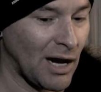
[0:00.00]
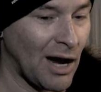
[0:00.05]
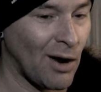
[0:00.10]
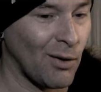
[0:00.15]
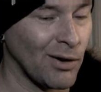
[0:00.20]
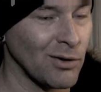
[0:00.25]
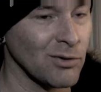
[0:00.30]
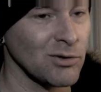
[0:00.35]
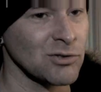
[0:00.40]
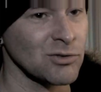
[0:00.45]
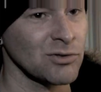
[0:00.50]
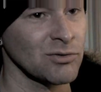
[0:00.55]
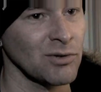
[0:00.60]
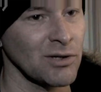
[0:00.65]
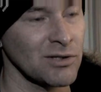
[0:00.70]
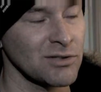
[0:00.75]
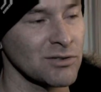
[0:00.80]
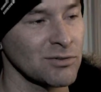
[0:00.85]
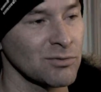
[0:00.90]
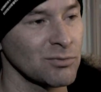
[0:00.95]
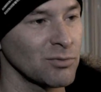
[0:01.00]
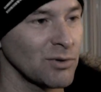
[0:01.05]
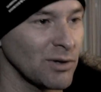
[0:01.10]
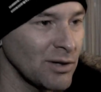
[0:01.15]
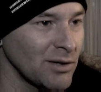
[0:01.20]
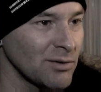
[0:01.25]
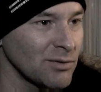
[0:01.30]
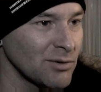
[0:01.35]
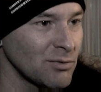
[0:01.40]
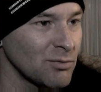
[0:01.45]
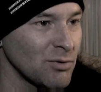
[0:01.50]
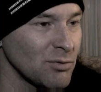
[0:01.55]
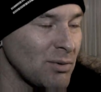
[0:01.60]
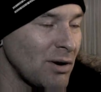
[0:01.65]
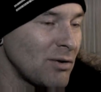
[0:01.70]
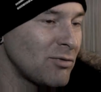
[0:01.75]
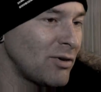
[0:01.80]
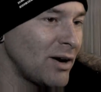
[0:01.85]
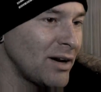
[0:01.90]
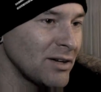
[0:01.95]
how I was with
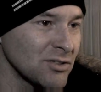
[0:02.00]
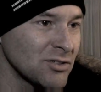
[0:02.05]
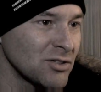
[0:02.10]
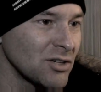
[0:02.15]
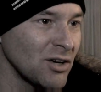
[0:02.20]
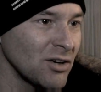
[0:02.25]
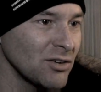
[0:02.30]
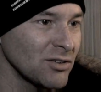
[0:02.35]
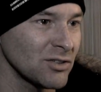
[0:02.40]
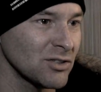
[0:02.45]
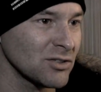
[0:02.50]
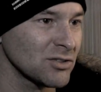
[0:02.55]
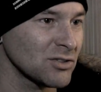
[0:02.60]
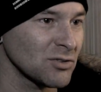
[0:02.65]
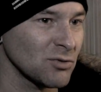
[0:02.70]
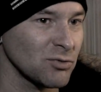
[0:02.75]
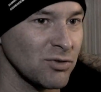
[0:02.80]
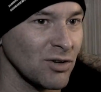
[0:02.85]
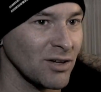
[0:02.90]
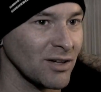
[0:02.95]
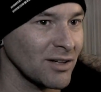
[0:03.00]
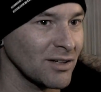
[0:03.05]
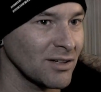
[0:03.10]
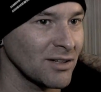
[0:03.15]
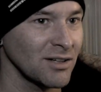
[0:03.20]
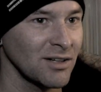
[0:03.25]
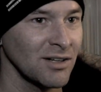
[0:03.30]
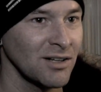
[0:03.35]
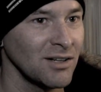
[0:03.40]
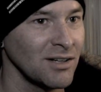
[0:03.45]
my friends. You know, you're just a fucking